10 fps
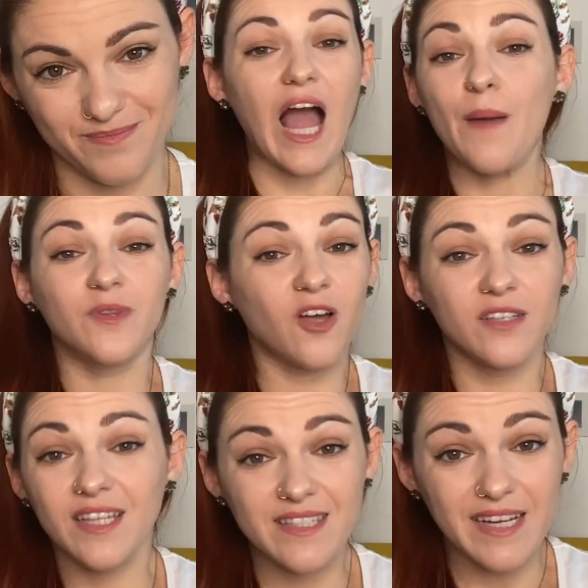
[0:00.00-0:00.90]
I'm not
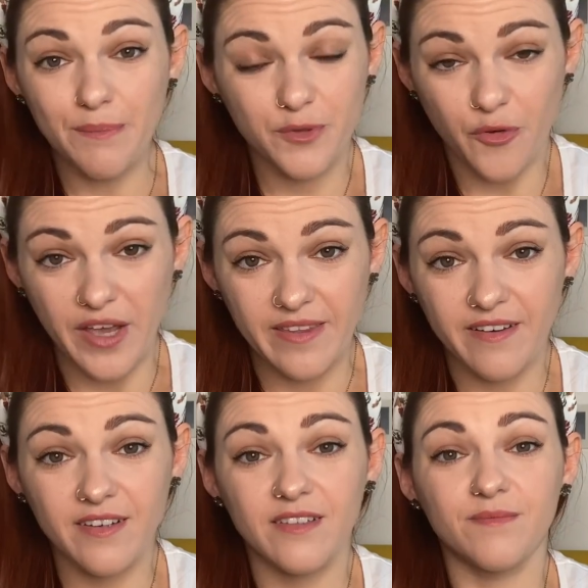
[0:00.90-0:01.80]
a sleep
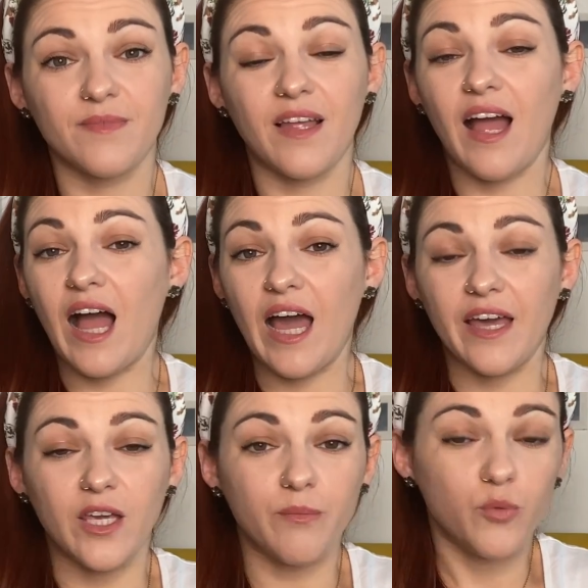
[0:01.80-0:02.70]
trainer.
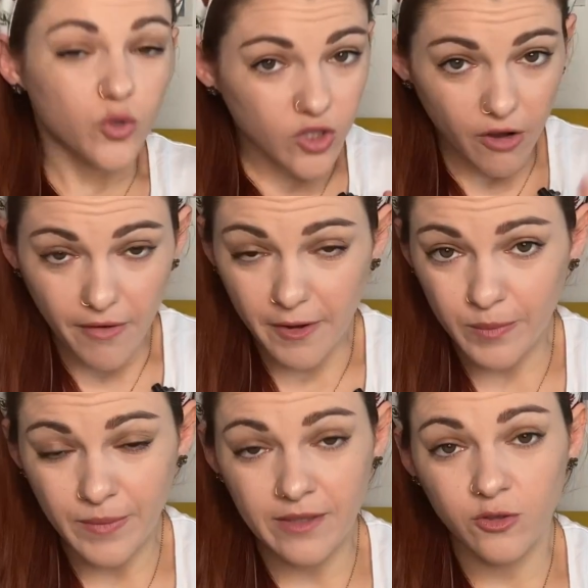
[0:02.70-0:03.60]
I would not
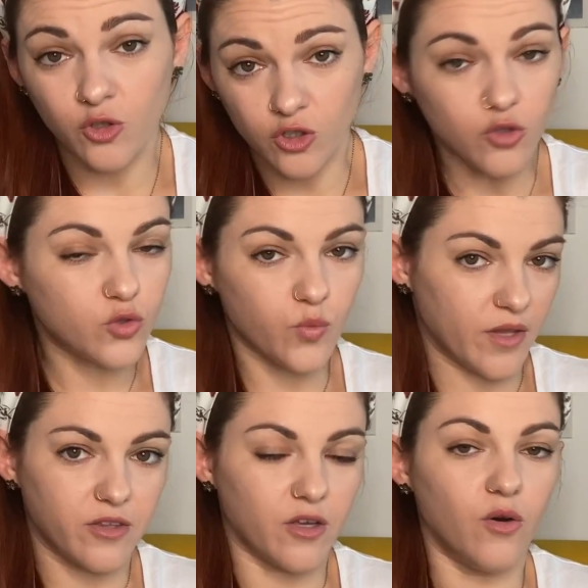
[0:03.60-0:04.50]
recommend to use
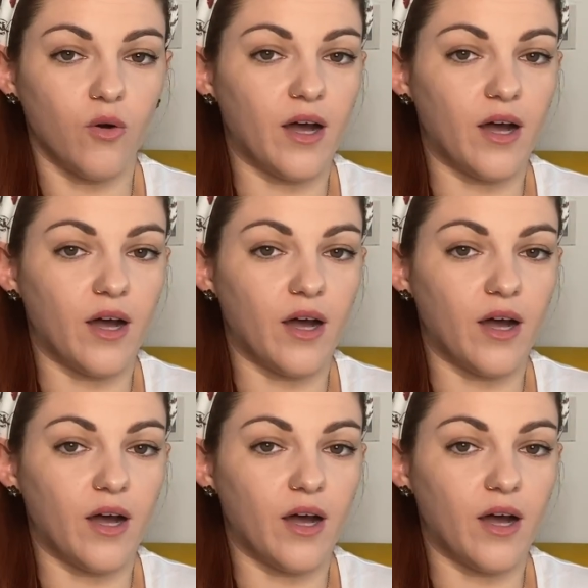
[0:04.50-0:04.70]
one though,